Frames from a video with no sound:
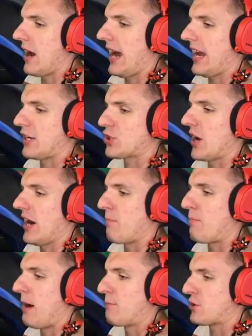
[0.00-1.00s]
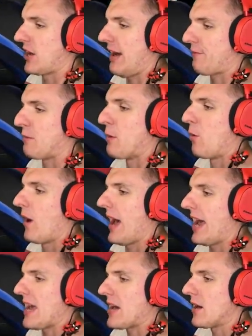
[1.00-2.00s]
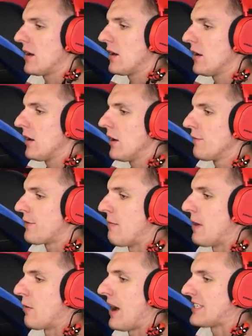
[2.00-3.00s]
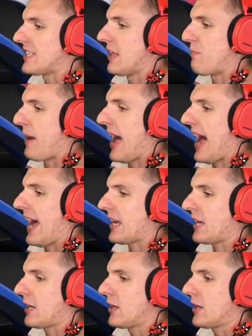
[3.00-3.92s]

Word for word: I got to try to bump draft him away from the rest of the pack.